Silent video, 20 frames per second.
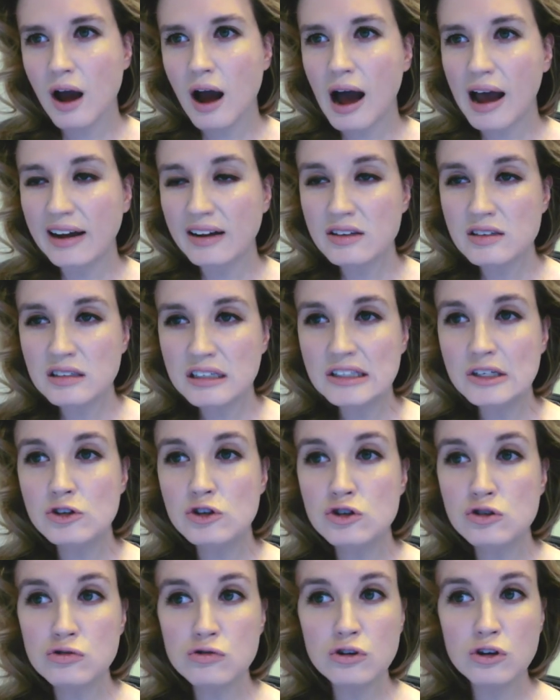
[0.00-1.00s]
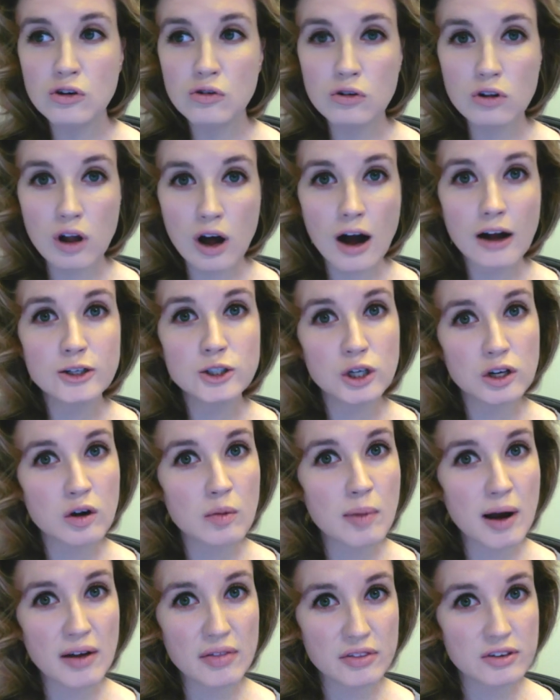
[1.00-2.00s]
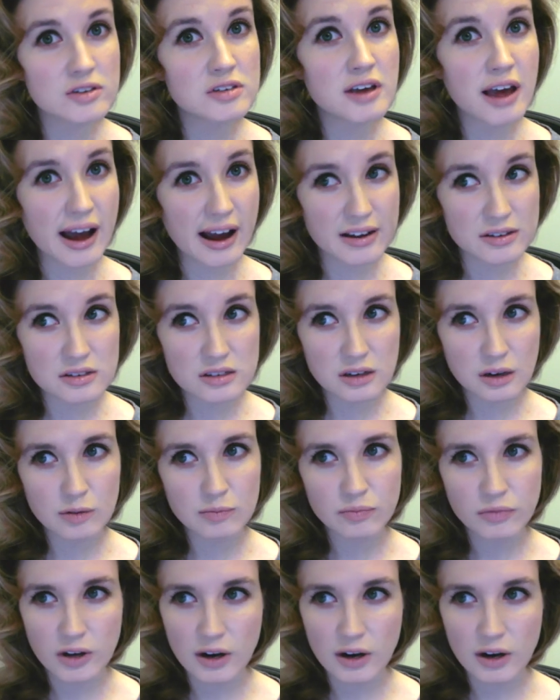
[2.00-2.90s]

I can see the studio logic about this casting.